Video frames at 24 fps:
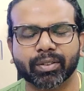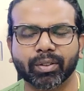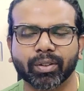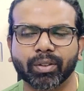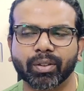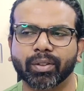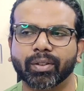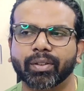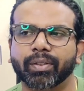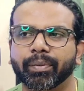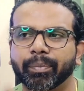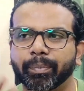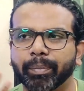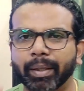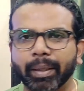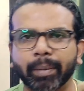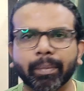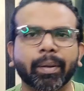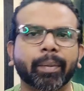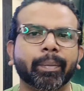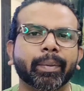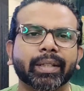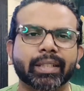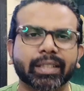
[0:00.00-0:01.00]
So
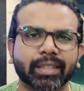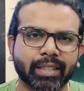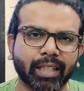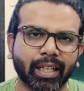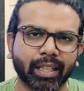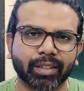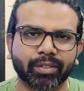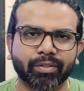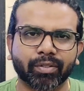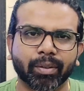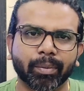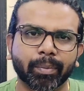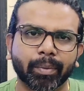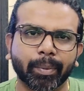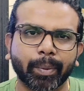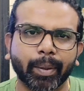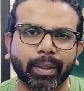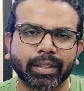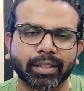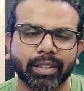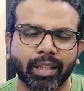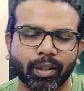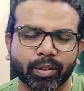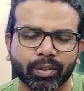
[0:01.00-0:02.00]
minimum it starts from
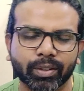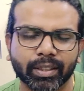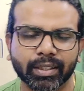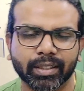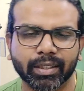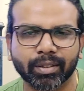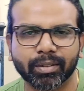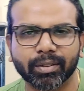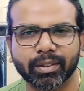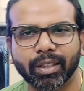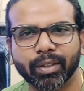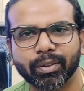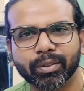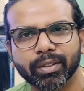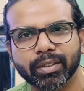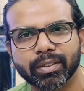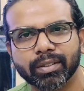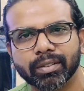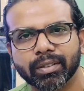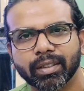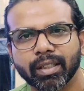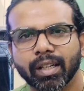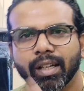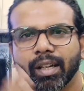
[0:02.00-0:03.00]
about 1000 to
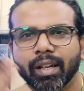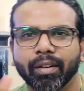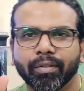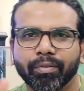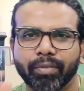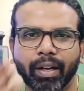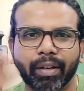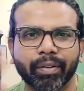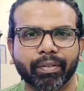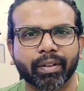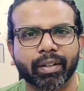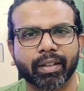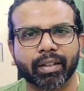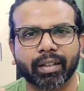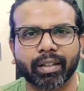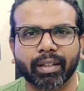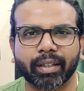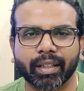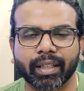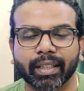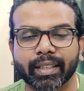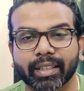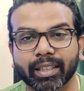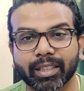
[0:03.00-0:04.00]

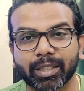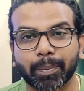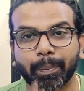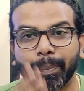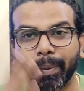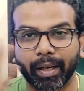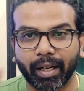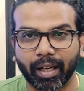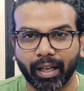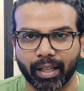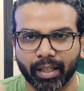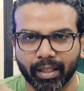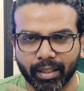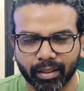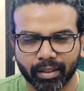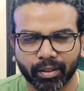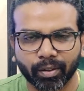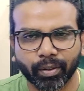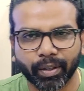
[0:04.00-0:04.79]
1500 liters per hour.